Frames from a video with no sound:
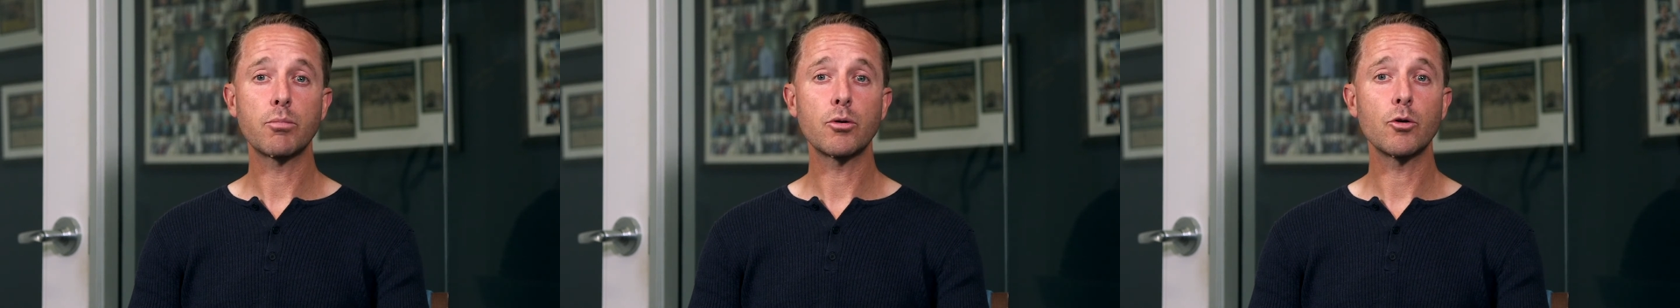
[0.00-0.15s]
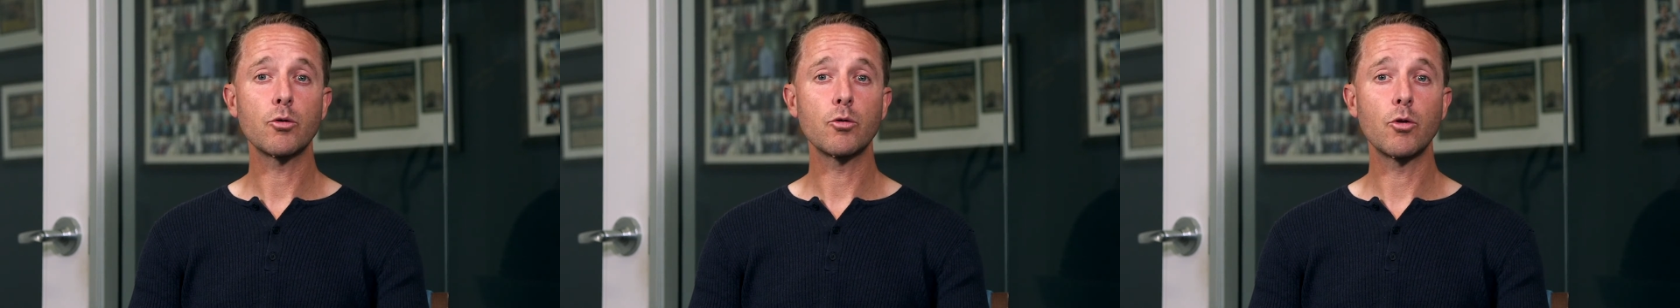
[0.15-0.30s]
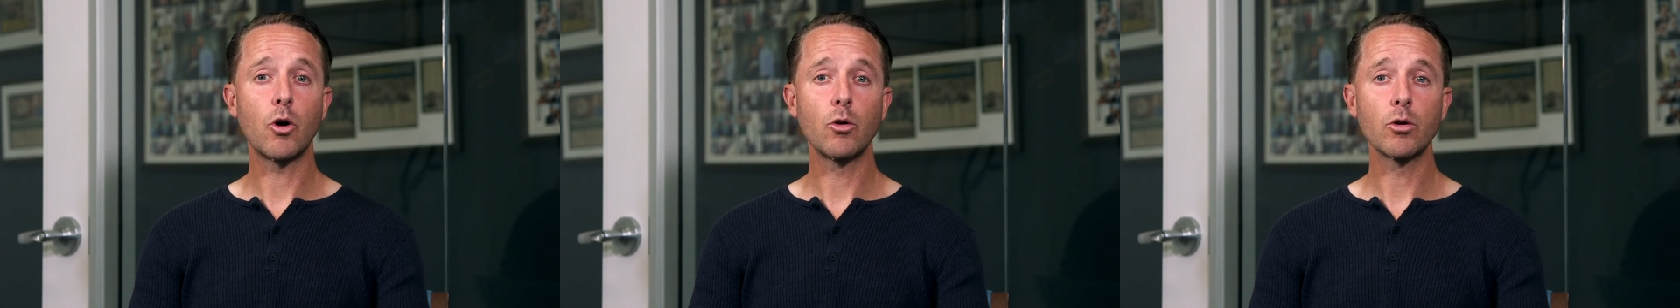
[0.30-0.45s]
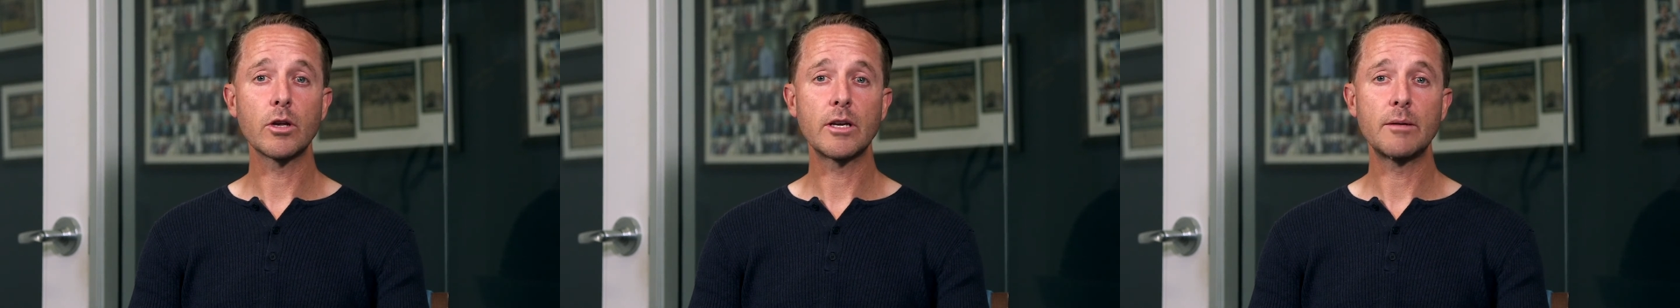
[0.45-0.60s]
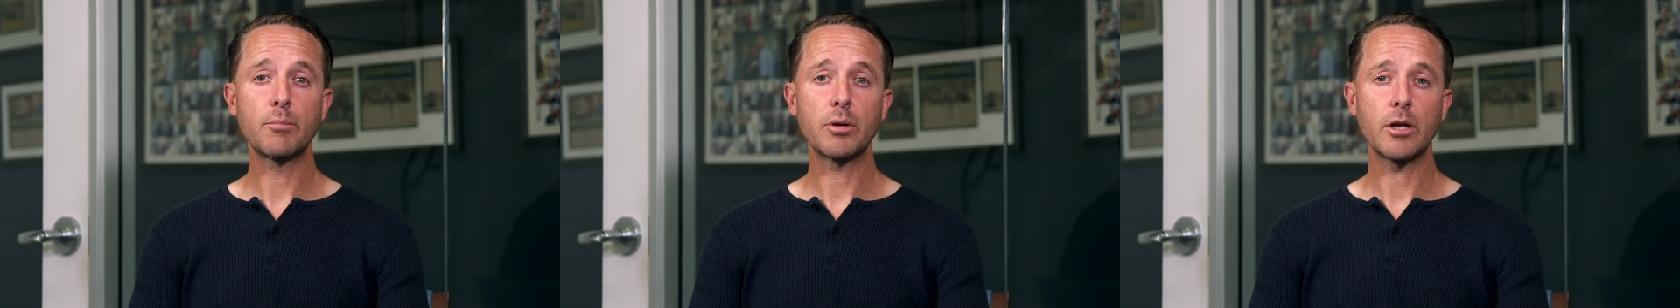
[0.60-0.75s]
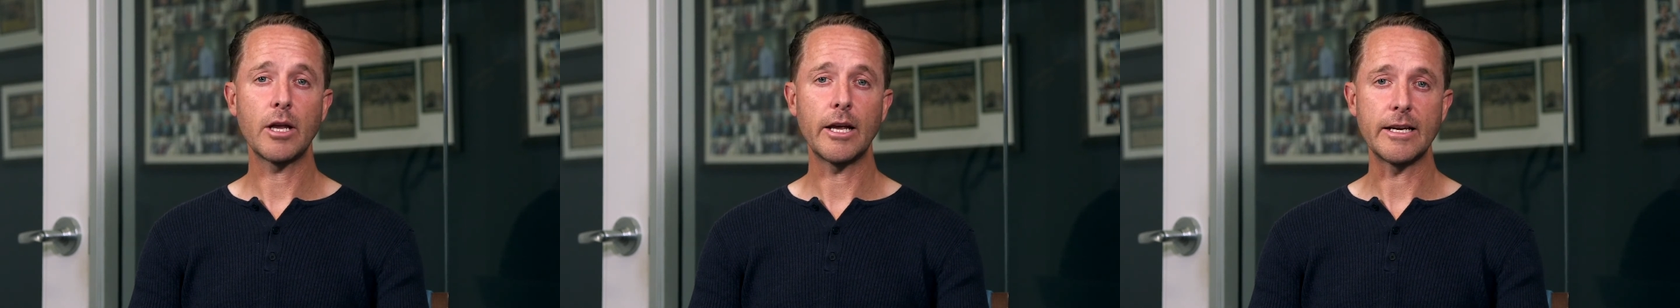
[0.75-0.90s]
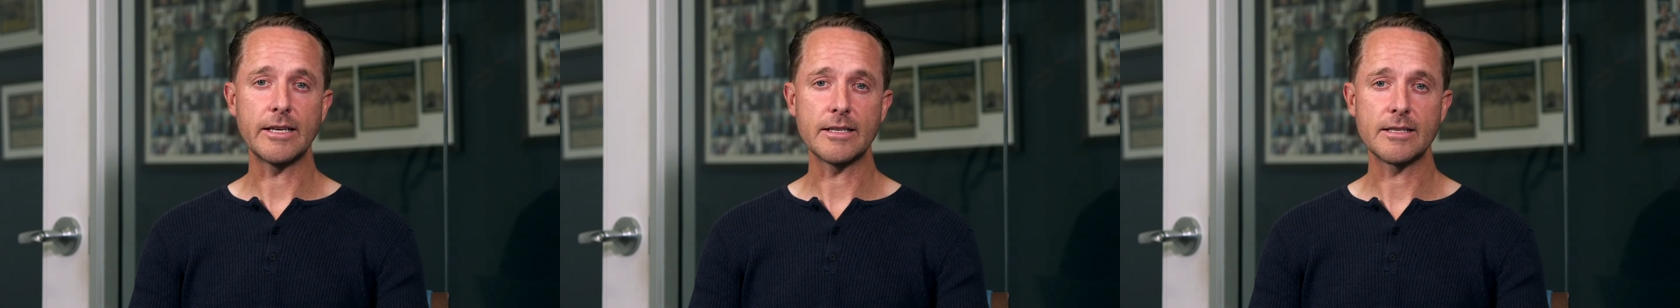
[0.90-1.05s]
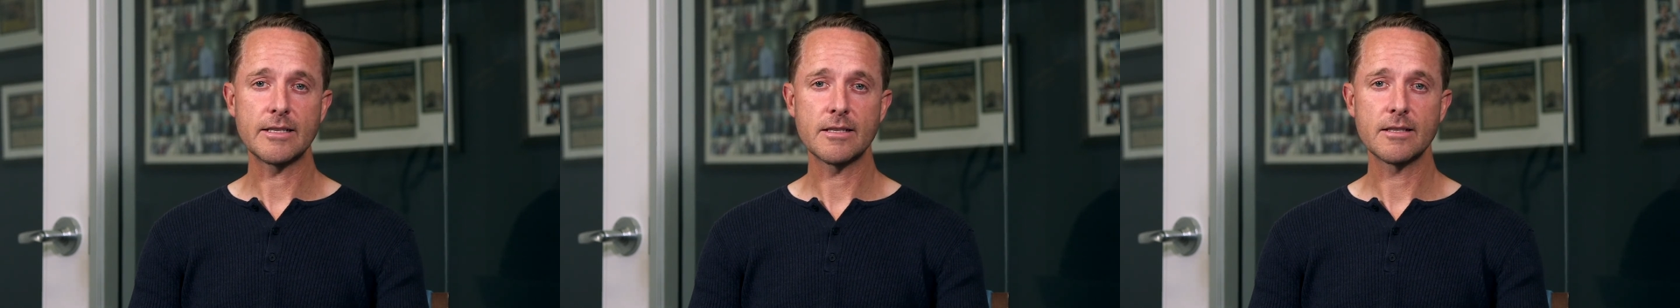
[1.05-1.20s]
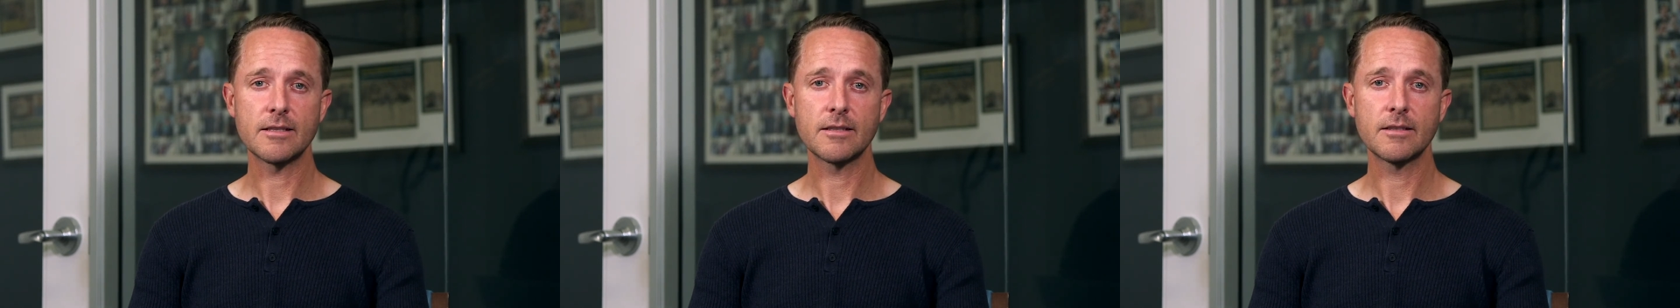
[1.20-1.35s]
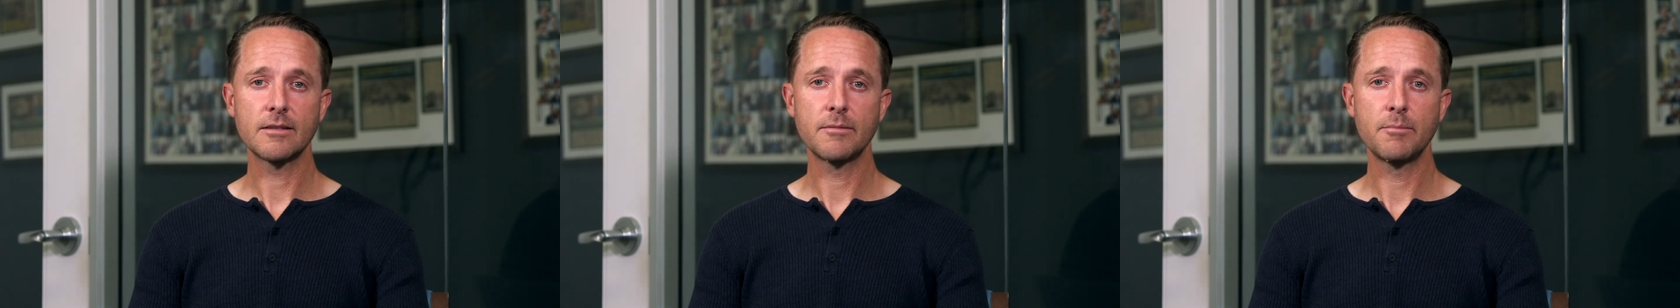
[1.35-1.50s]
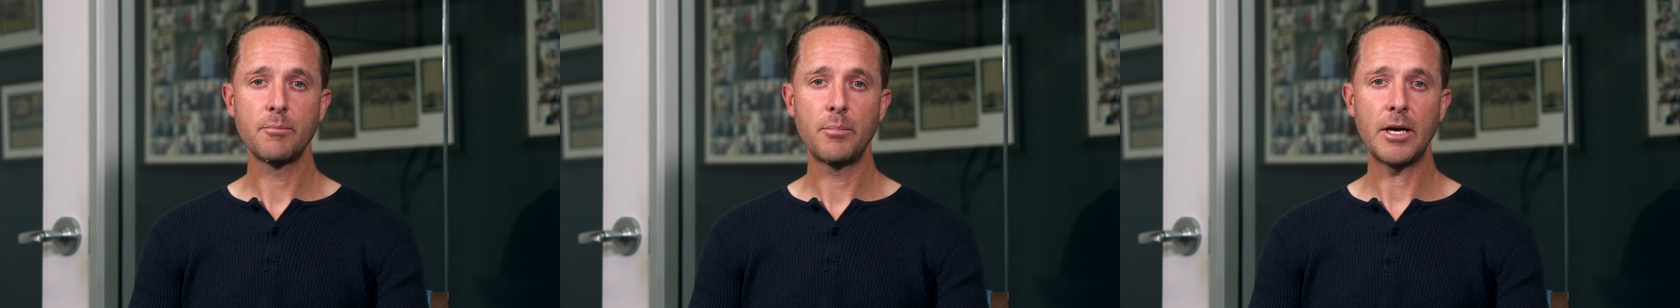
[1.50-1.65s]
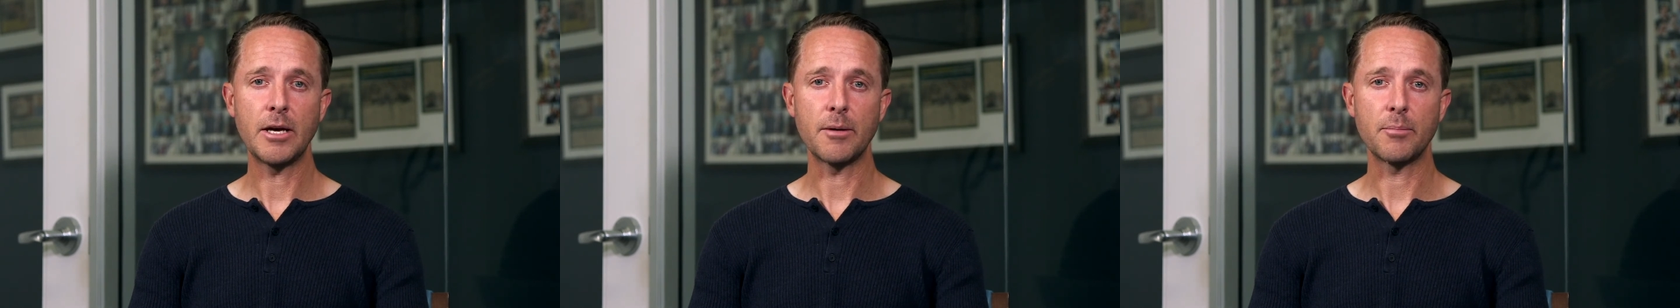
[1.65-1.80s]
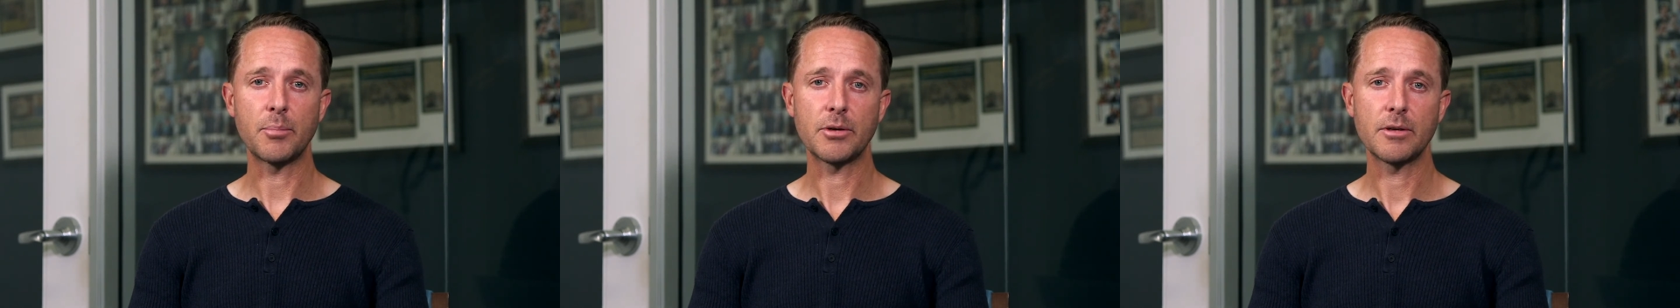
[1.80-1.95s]
parole in place,
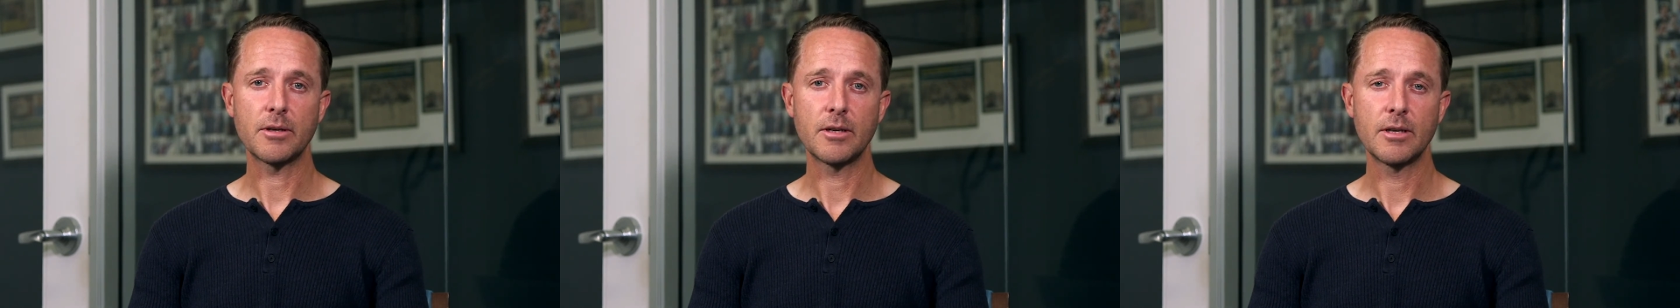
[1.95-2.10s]
PIP.